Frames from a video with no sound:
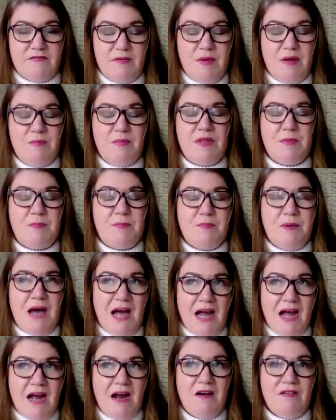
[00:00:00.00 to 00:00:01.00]
Remember, the
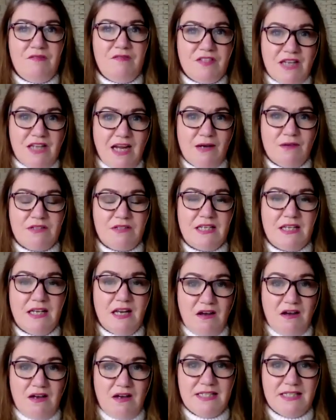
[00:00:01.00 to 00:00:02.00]
power of dowsing
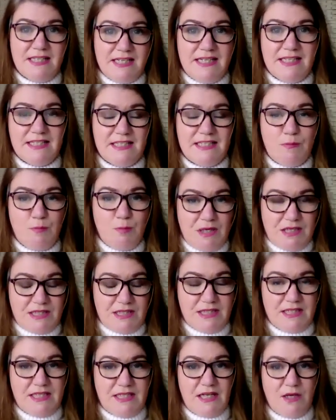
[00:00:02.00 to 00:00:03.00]
lies in its
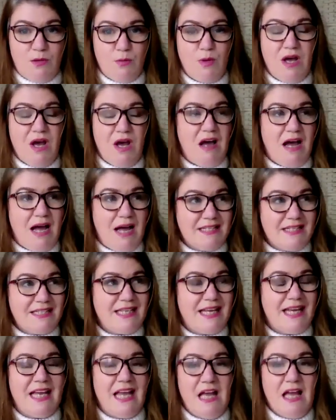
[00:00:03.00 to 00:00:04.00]
simplicity. We are
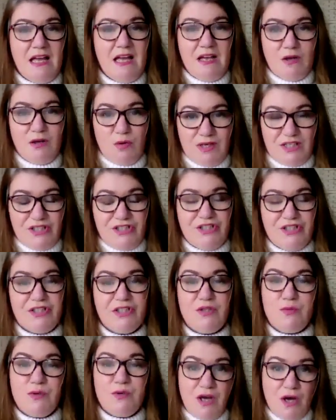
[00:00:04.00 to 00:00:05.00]
asking
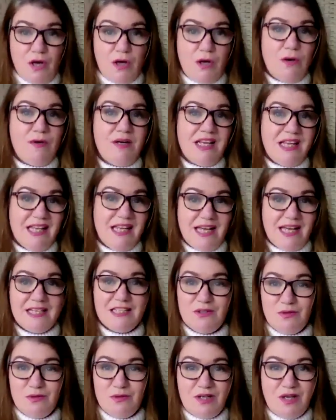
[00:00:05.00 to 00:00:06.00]
questions with only a
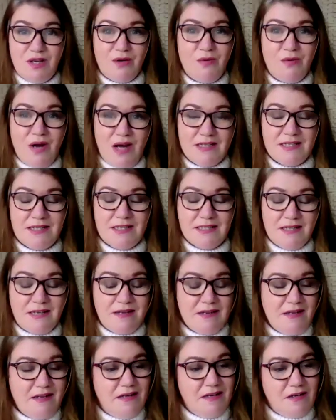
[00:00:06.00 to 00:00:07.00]
yes or no
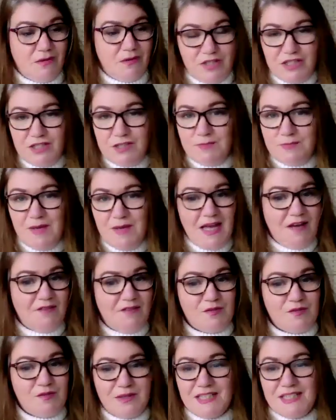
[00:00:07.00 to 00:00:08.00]
answer. And we just may
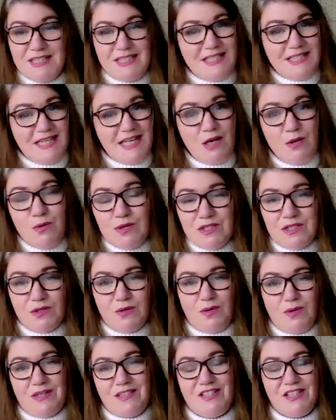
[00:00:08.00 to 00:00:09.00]
have to ask a sequence
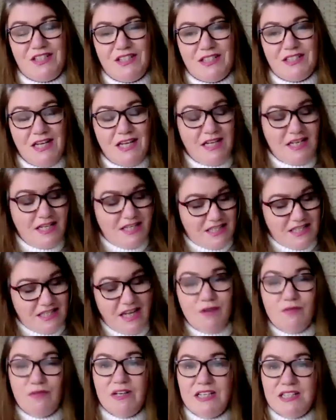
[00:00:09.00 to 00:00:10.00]
of questions to
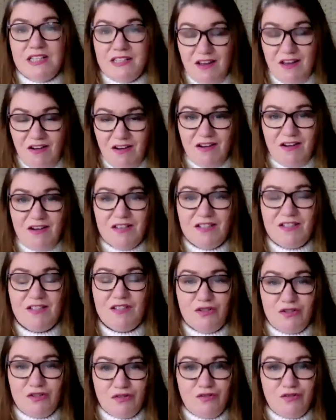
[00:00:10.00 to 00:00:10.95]
get really to the heart of the